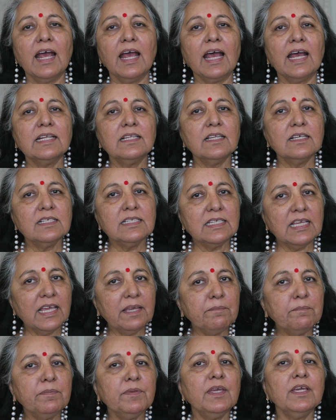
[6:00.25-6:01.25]
And the
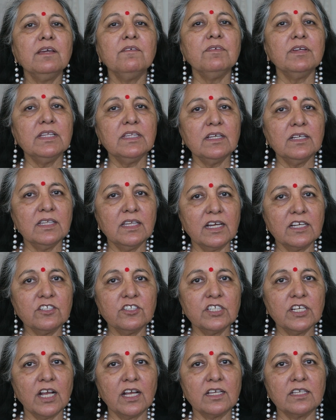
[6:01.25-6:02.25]
same thing with the
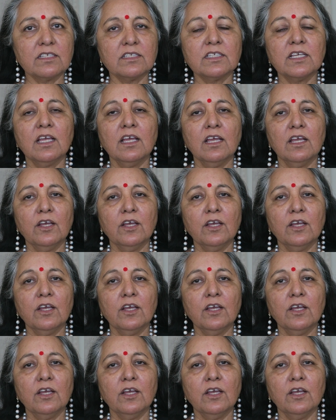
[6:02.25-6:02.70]
dashas.